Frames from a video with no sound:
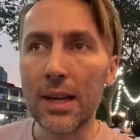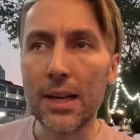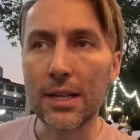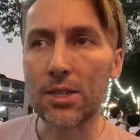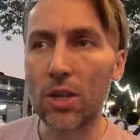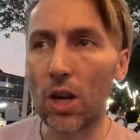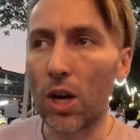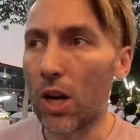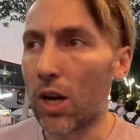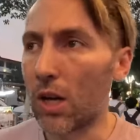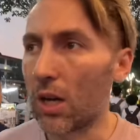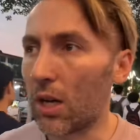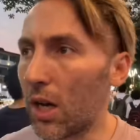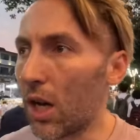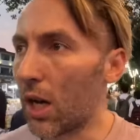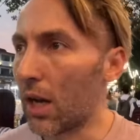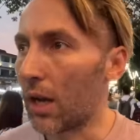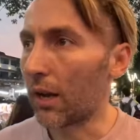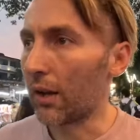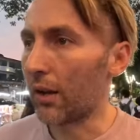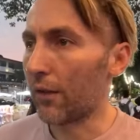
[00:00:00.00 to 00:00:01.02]
I
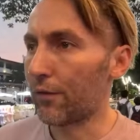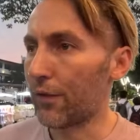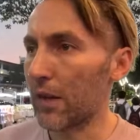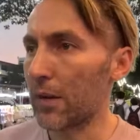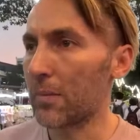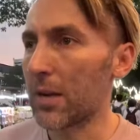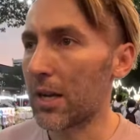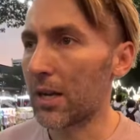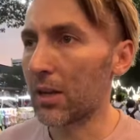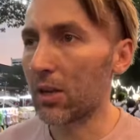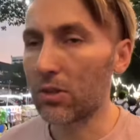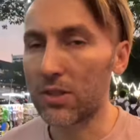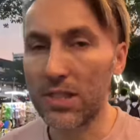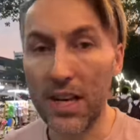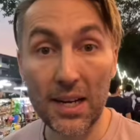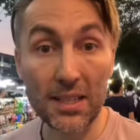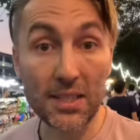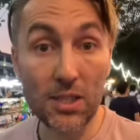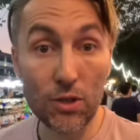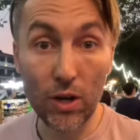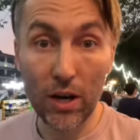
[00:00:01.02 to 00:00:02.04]
saw a female
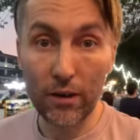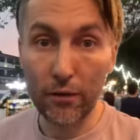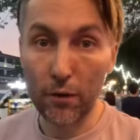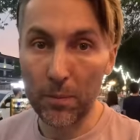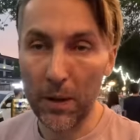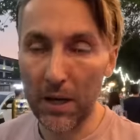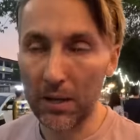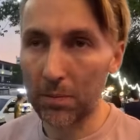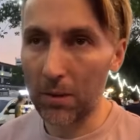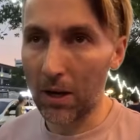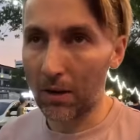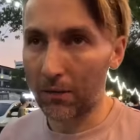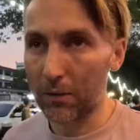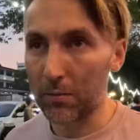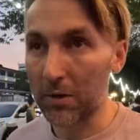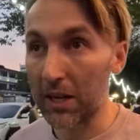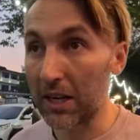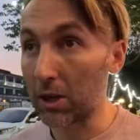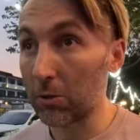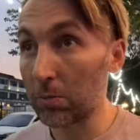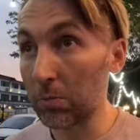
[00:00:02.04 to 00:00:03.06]
taxi driver pick me up from
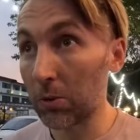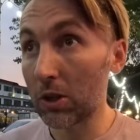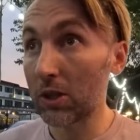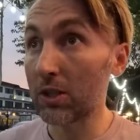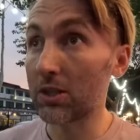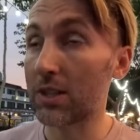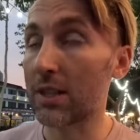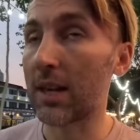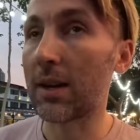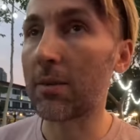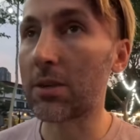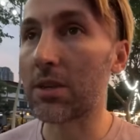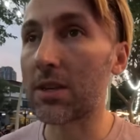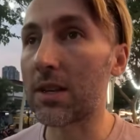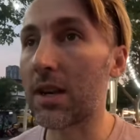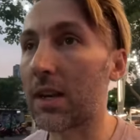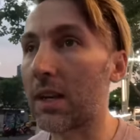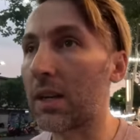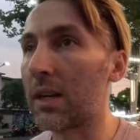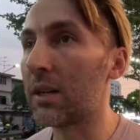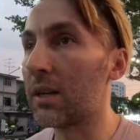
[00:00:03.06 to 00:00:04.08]
the airport, so that was
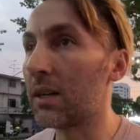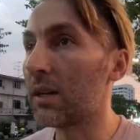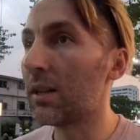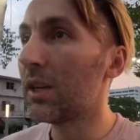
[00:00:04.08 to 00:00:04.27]
uh,